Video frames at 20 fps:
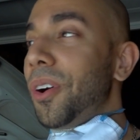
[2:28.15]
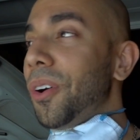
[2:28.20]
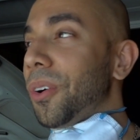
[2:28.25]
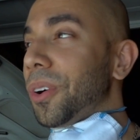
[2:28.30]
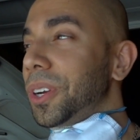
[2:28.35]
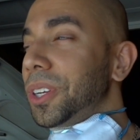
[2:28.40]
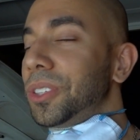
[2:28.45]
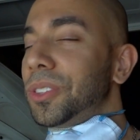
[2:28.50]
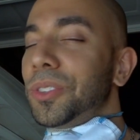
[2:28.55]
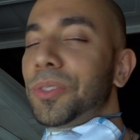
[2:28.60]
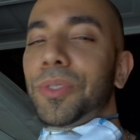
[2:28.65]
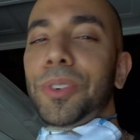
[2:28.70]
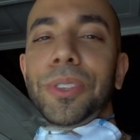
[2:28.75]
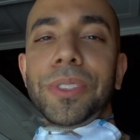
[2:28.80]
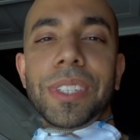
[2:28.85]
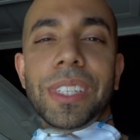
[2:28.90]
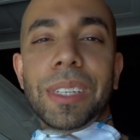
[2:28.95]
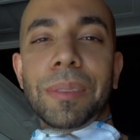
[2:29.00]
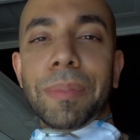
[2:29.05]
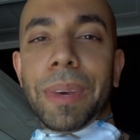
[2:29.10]
or you do
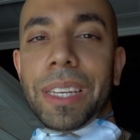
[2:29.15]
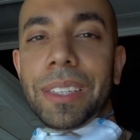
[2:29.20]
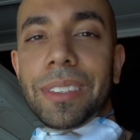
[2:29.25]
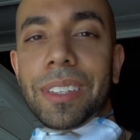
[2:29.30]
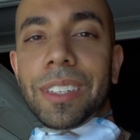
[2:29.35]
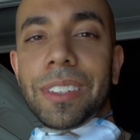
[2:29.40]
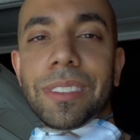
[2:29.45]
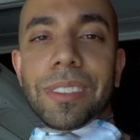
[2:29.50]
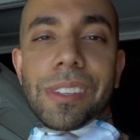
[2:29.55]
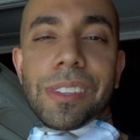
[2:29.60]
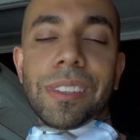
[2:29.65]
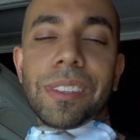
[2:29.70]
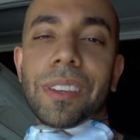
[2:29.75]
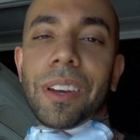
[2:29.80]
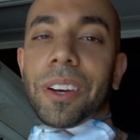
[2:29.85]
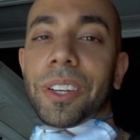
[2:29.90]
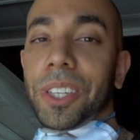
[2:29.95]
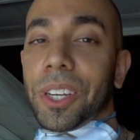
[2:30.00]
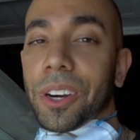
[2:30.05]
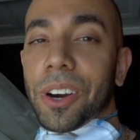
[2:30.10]
routine maintenances
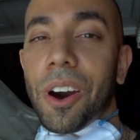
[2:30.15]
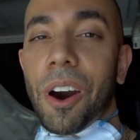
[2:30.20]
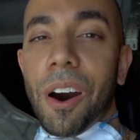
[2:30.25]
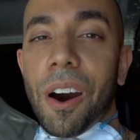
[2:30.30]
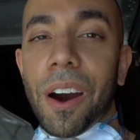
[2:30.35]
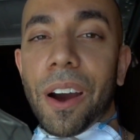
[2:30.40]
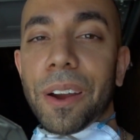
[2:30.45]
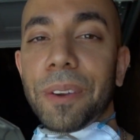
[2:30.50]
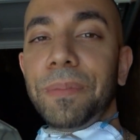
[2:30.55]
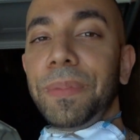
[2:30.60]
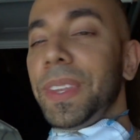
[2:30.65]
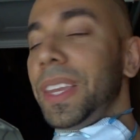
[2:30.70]
on your car.